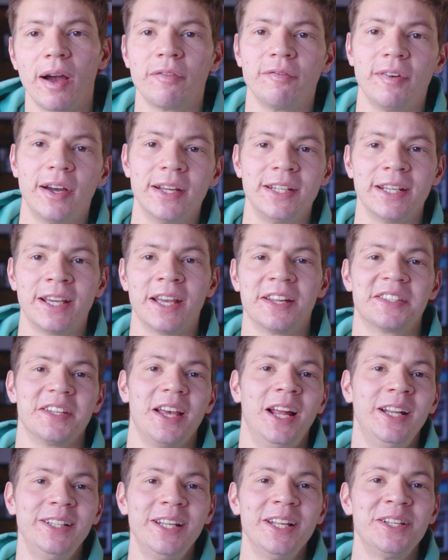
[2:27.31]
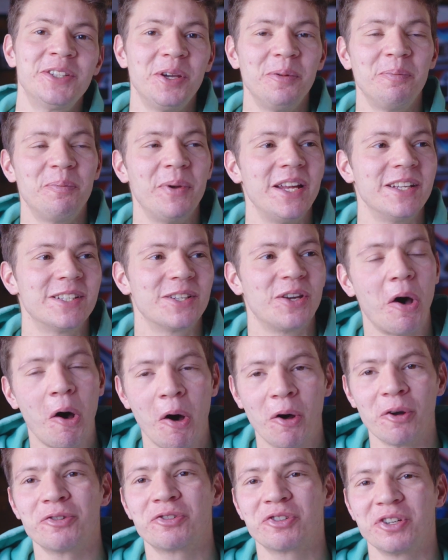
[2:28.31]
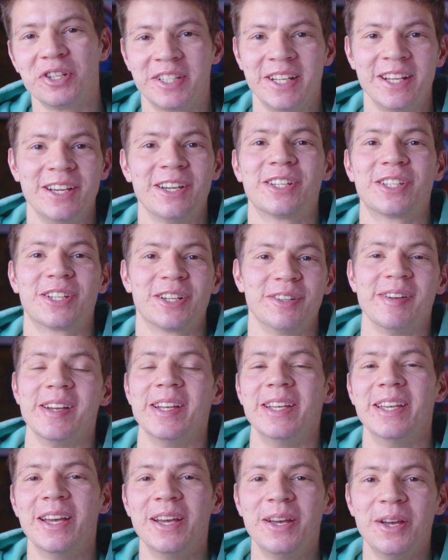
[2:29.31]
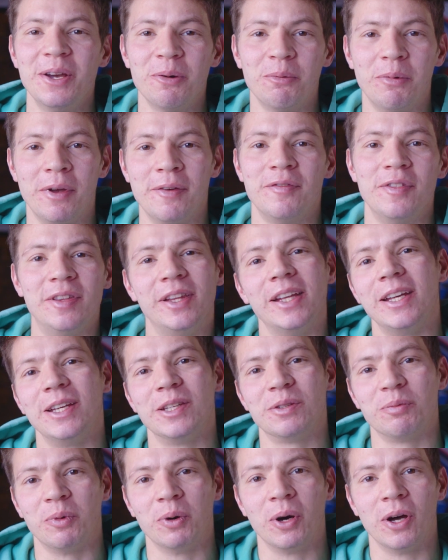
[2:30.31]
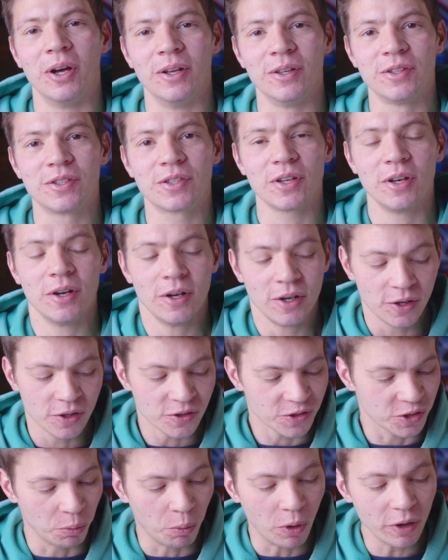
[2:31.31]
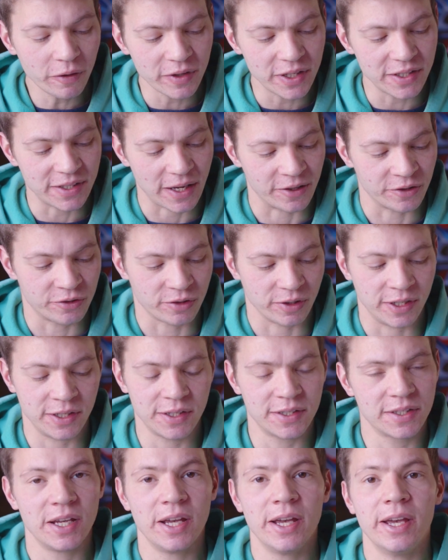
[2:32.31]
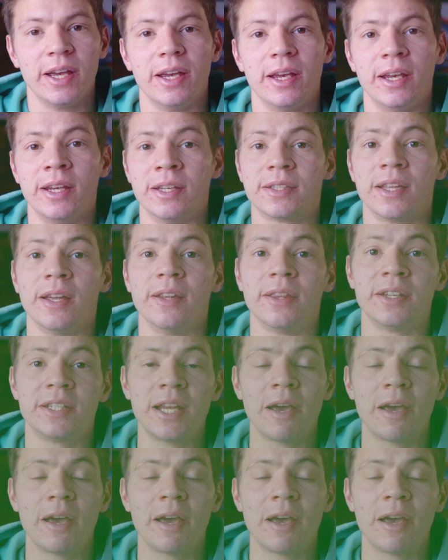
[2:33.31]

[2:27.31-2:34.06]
I find it gets a little bit contradictory with these words. So one of these entries is that the